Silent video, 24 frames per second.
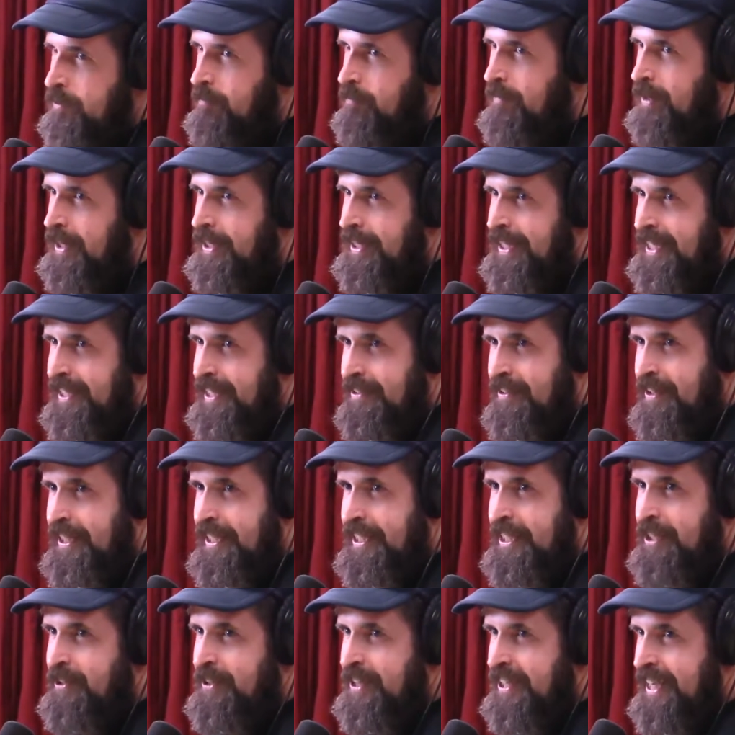money.
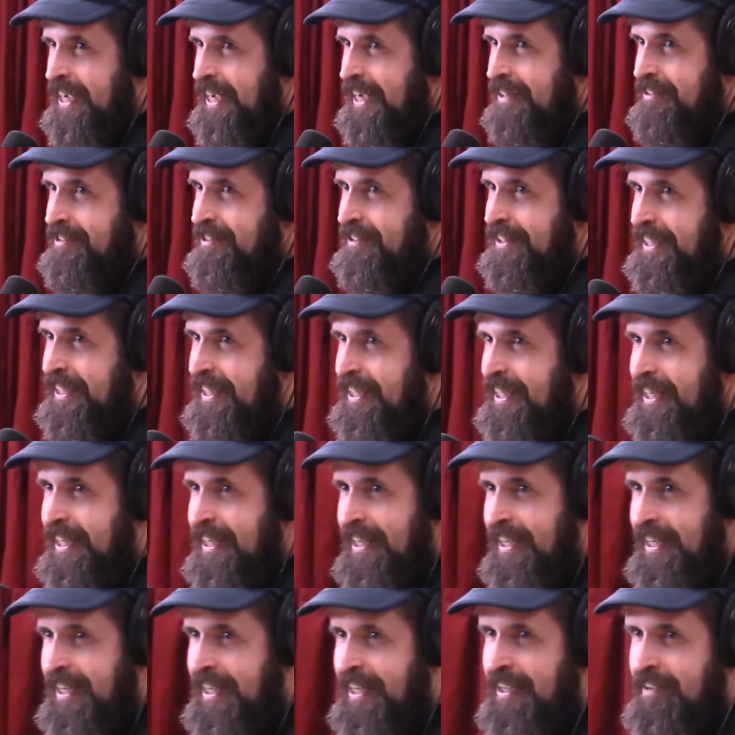Like you can actually,
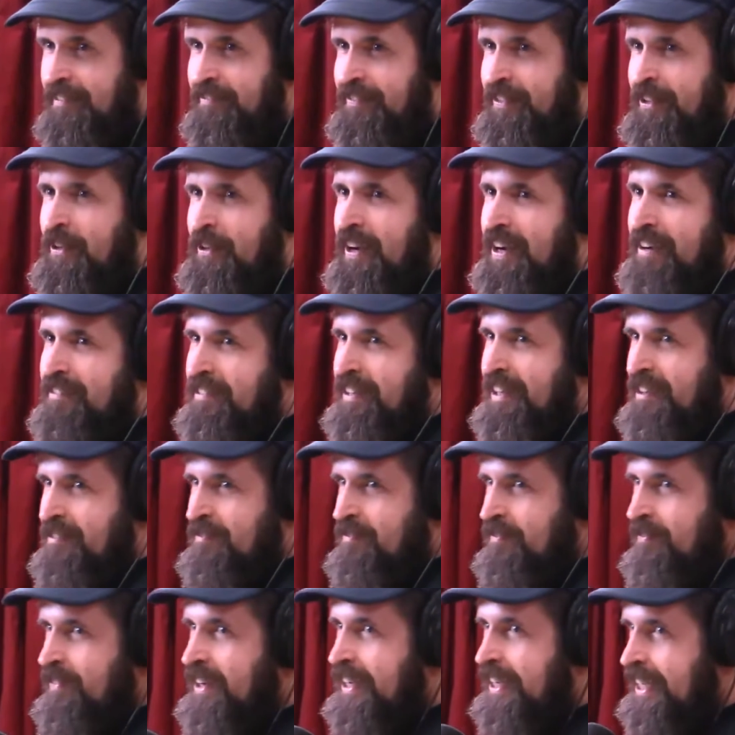if you have enough
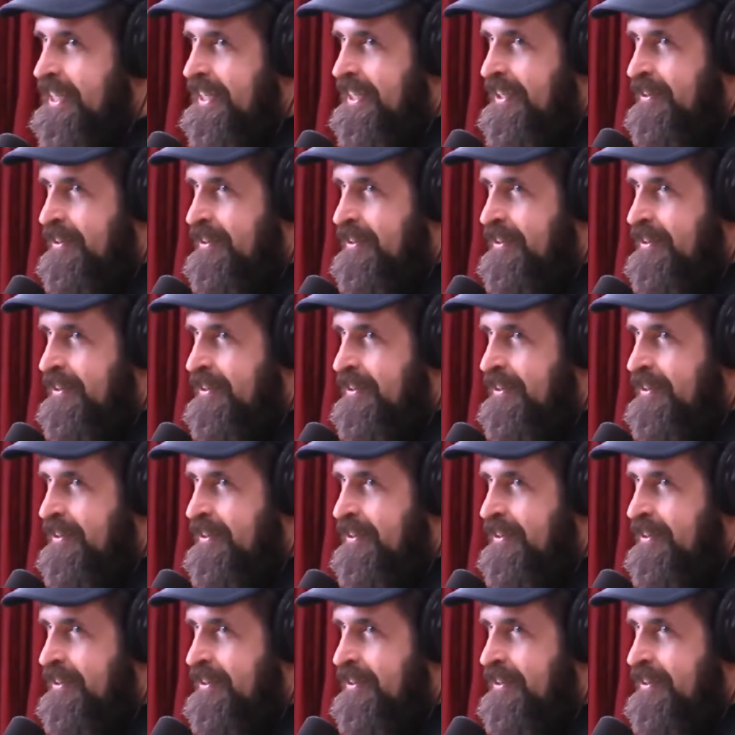money,